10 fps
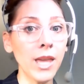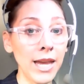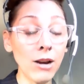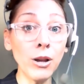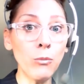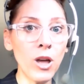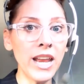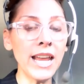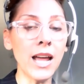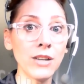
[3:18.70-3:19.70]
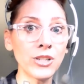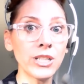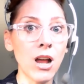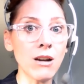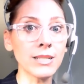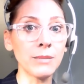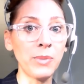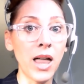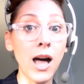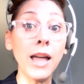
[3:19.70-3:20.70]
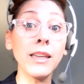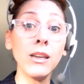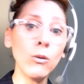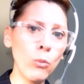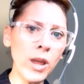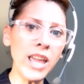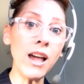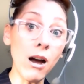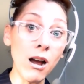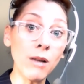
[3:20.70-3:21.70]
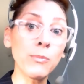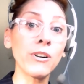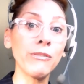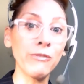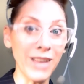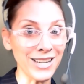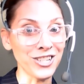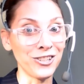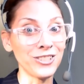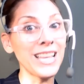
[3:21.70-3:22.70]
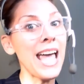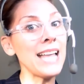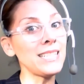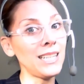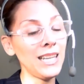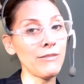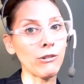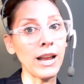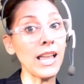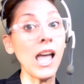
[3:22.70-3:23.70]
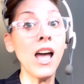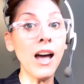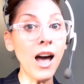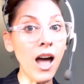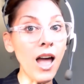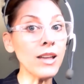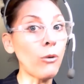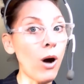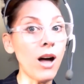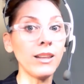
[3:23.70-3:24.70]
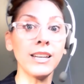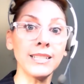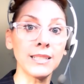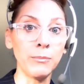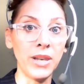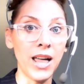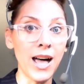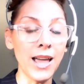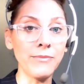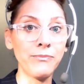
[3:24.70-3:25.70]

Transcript: Here at 1-800-NARC-SUPPLY, we are professionals at delivering high-quality supply.